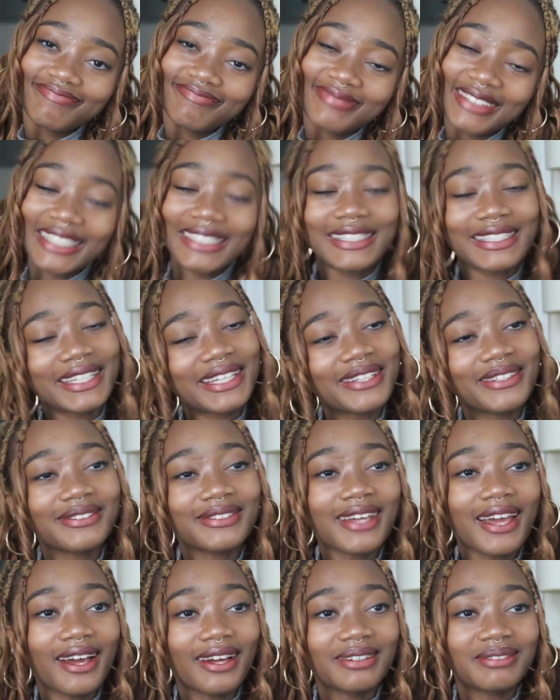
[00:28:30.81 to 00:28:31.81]
That's it,
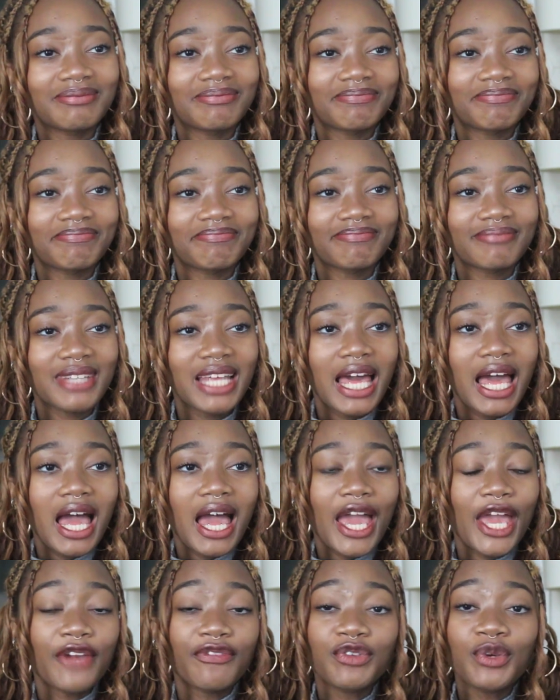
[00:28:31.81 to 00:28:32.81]
yeah.
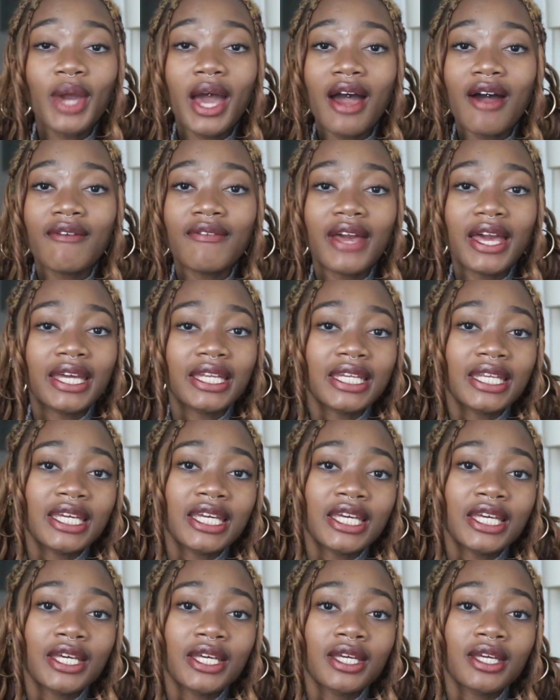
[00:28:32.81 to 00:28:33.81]
If you have
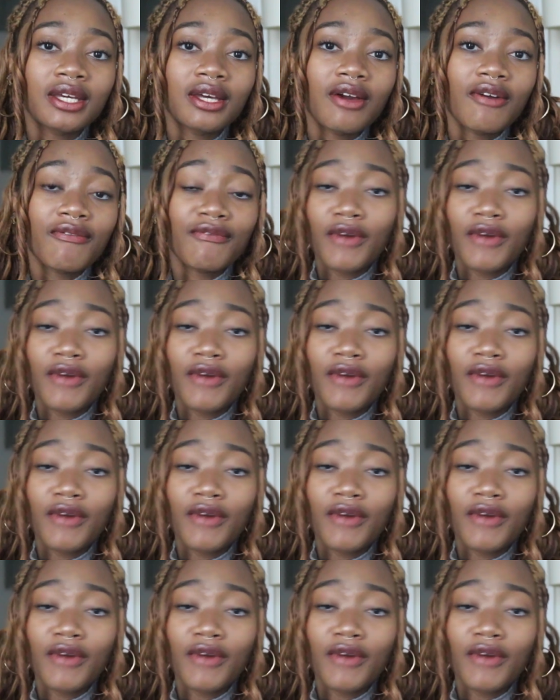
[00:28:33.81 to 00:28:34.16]
any